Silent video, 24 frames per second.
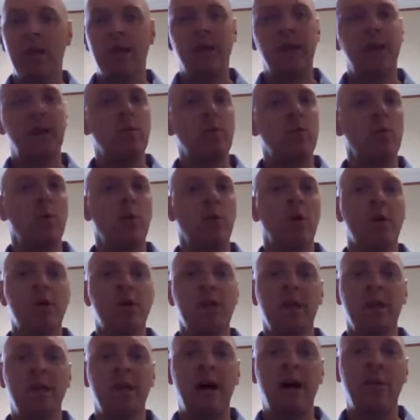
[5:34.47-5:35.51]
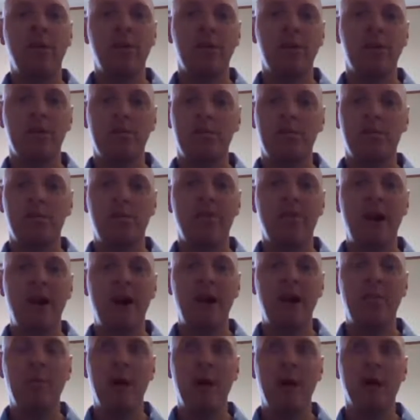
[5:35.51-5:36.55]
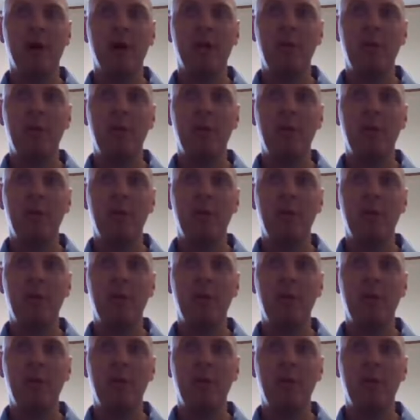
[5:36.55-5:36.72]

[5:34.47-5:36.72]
It works a lot with providing